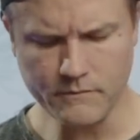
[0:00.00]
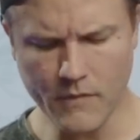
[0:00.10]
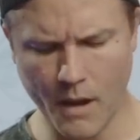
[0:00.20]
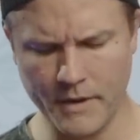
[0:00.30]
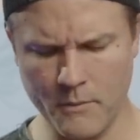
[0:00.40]

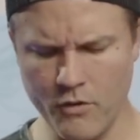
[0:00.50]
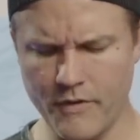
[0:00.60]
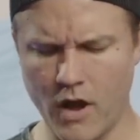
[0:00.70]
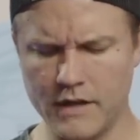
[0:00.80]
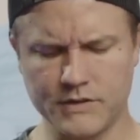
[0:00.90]
I'm going to move
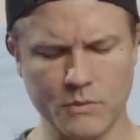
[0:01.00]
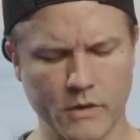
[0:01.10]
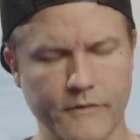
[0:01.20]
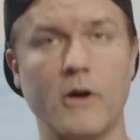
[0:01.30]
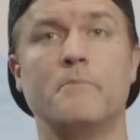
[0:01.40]
on to one
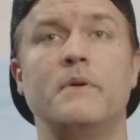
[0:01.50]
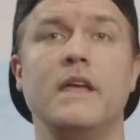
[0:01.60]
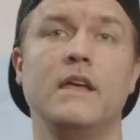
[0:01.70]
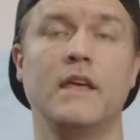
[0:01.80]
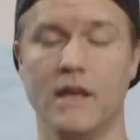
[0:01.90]
of our
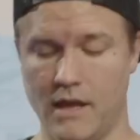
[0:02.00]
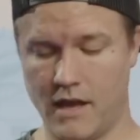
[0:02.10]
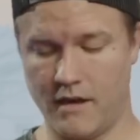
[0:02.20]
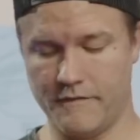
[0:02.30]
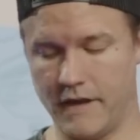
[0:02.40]
big
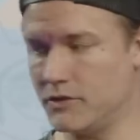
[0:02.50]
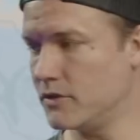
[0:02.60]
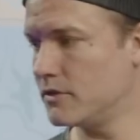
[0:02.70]
Avengers.